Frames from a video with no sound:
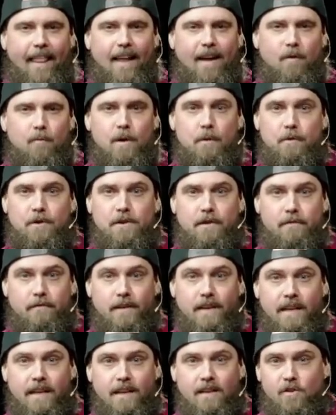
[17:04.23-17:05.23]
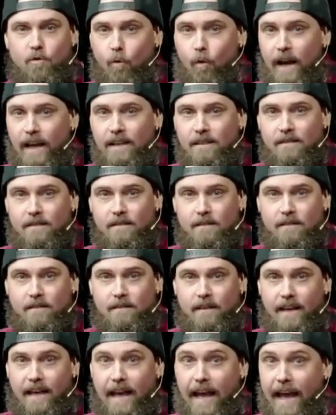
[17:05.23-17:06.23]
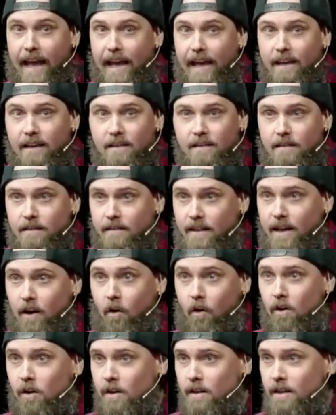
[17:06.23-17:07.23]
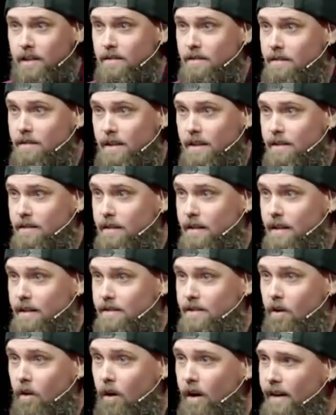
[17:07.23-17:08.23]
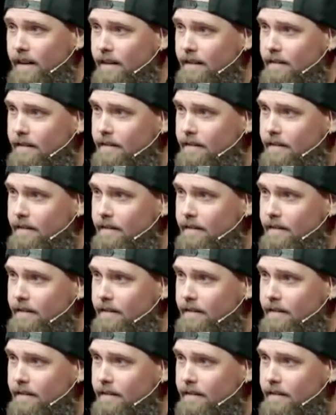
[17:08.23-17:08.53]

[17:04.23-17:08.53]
We were defeated twice, and the ark is gone?